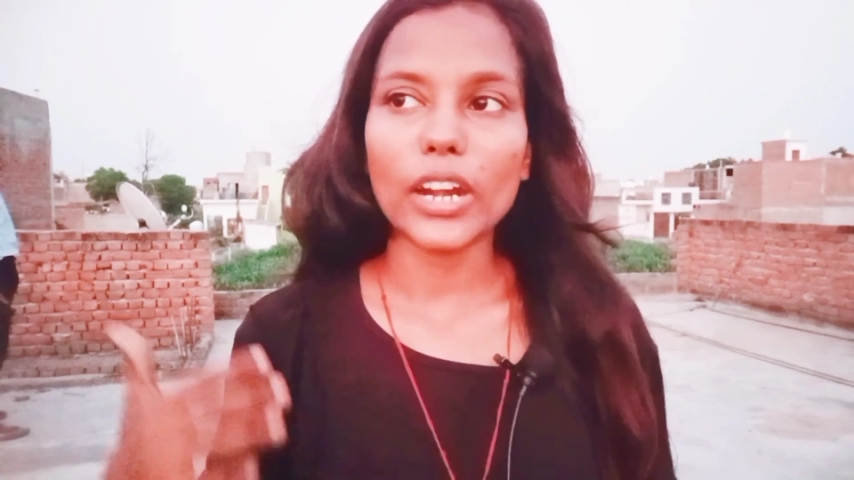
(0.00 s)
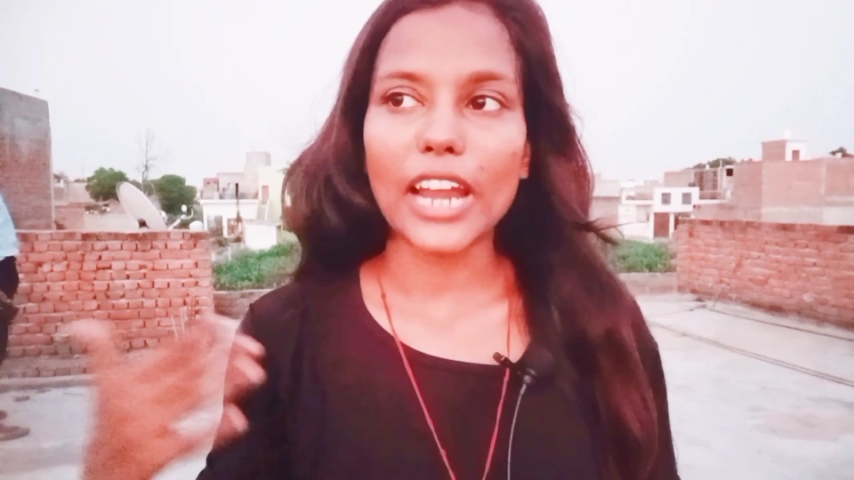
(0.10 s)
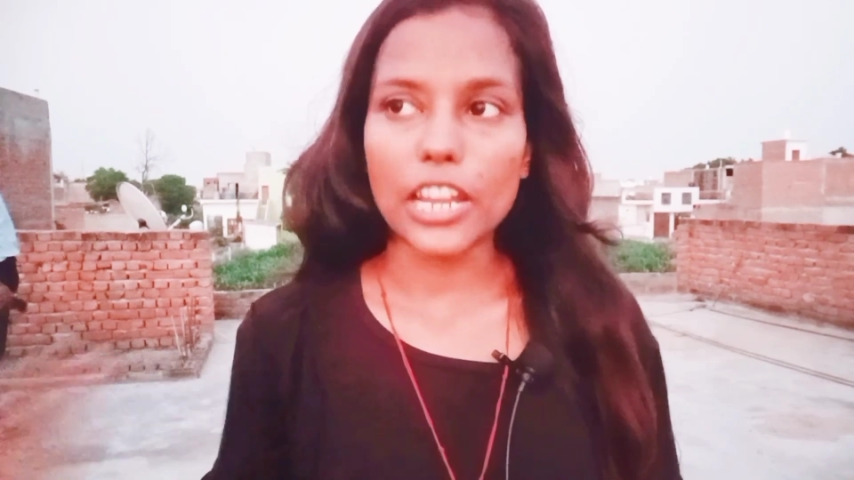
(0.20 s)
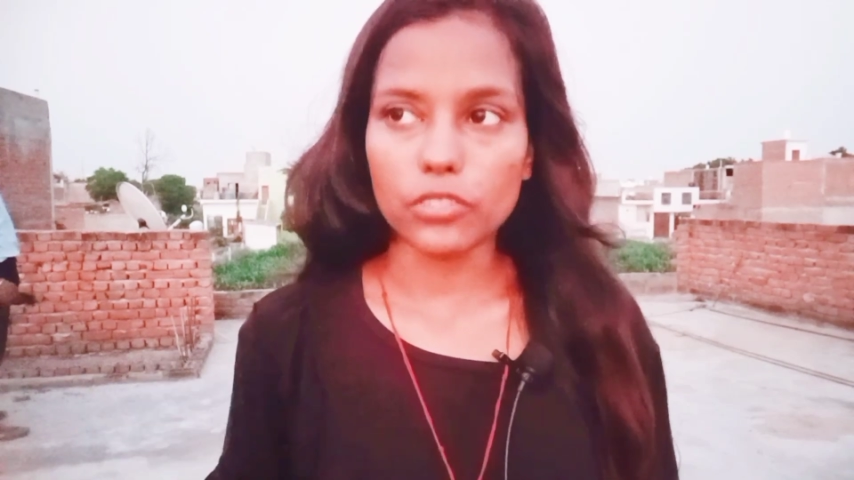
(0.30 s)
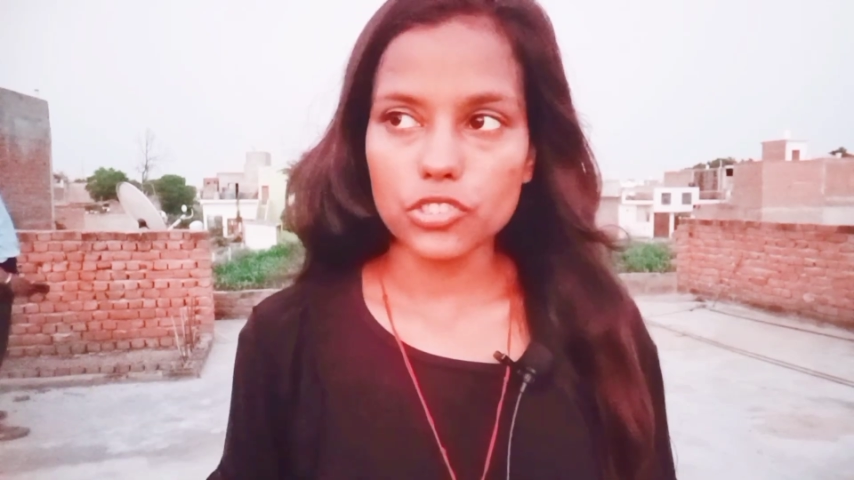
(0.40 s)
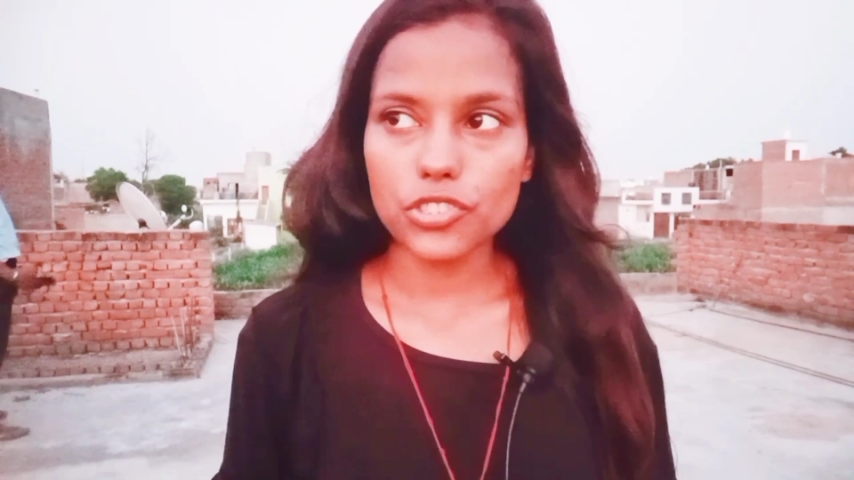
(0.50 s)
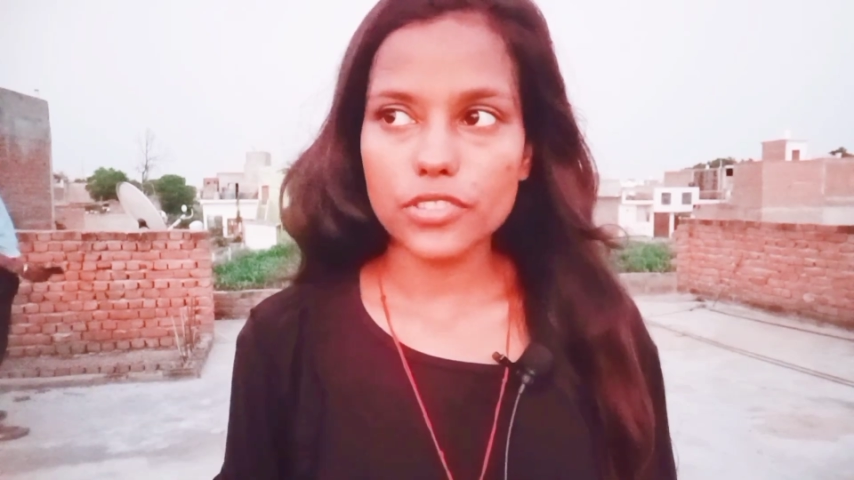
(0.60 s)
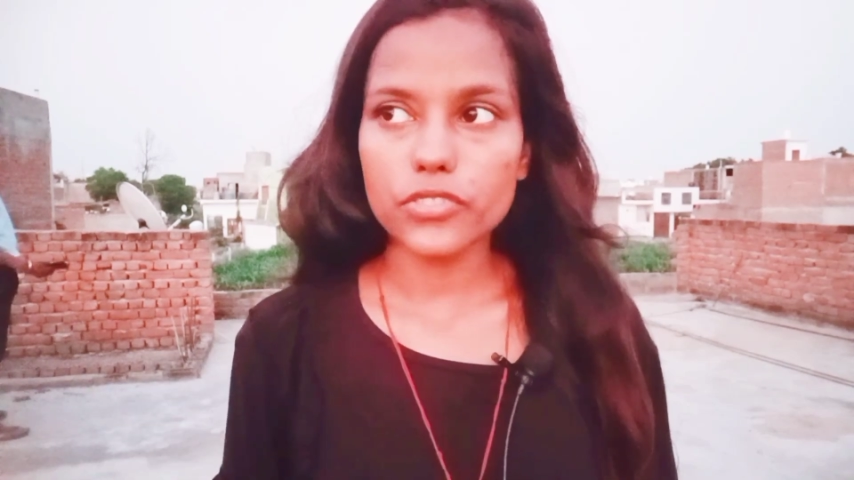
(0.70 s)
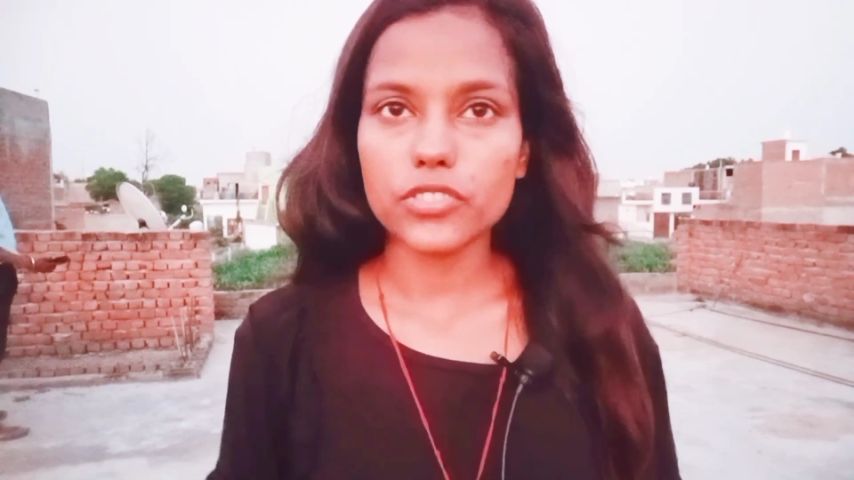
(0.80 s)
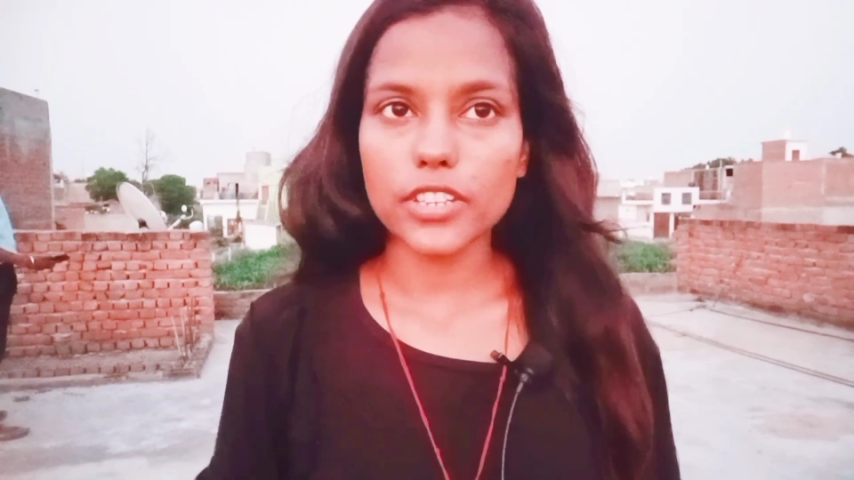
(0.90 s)

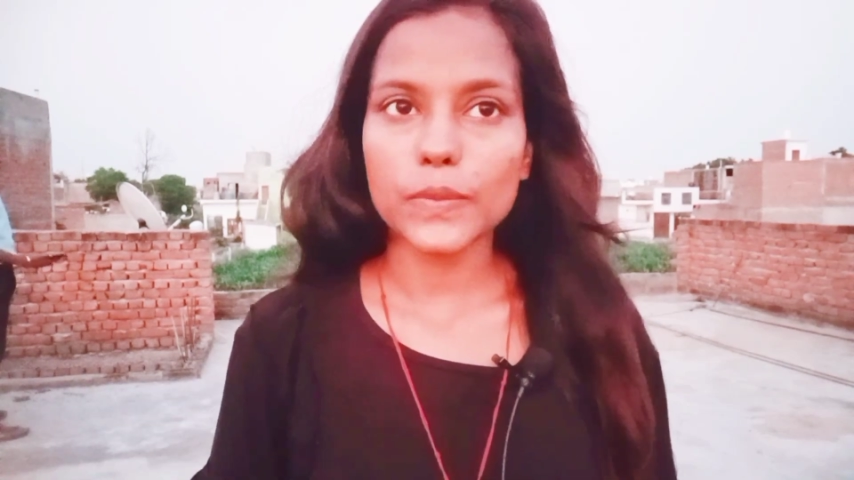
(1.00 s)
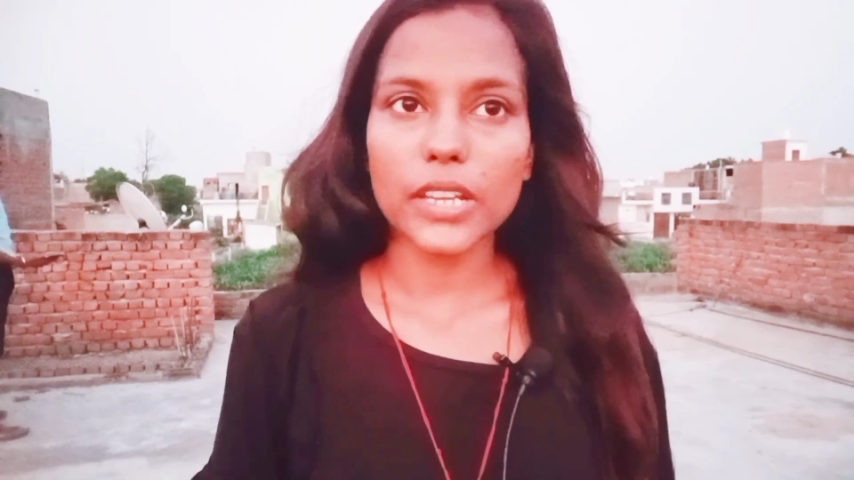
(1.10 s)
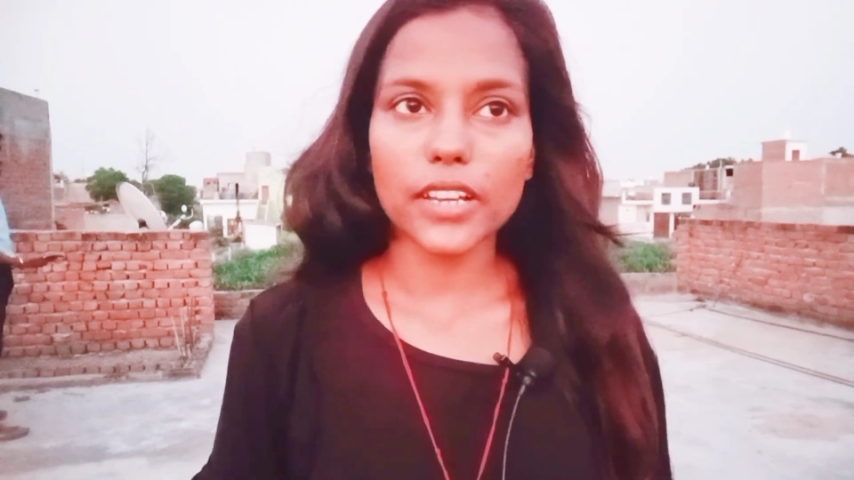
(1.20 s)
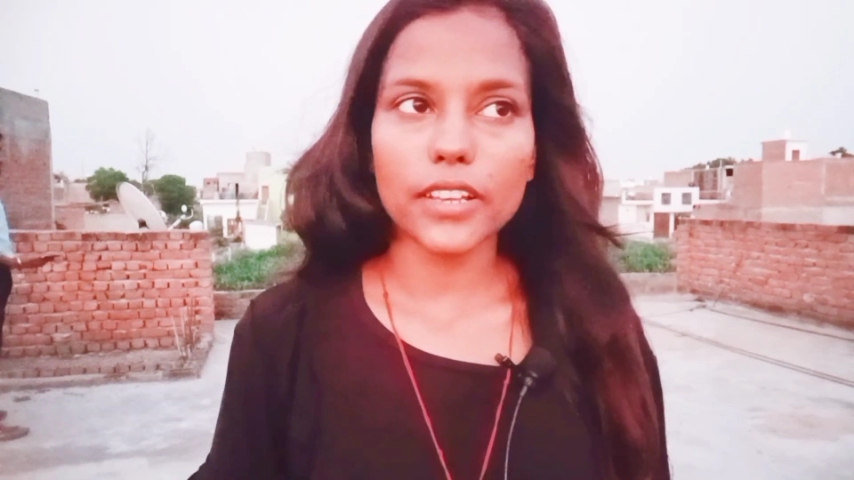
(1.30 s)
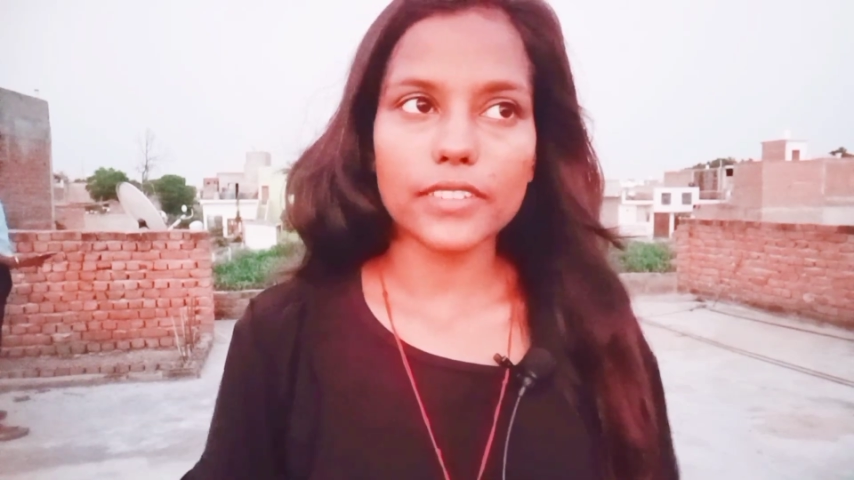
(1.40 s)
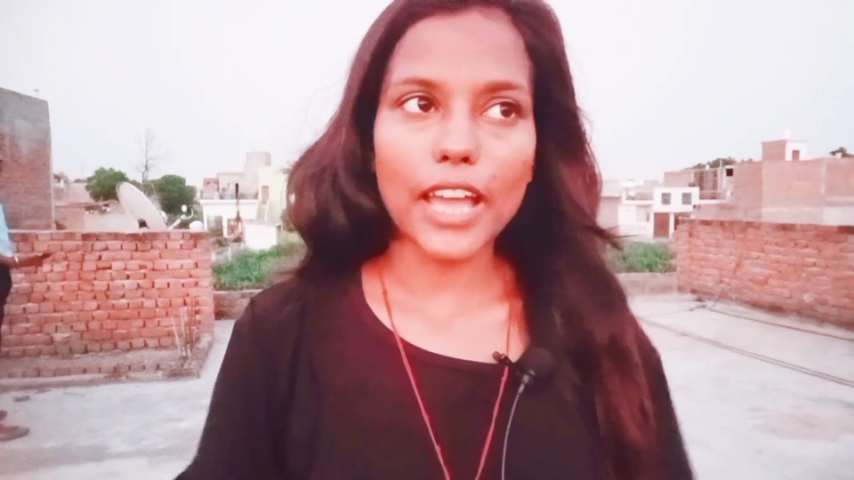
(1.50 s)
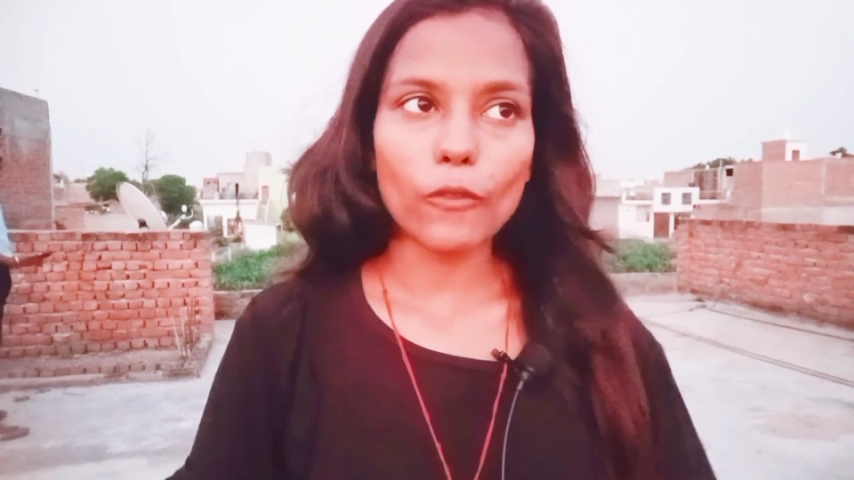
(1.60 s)
languages just because I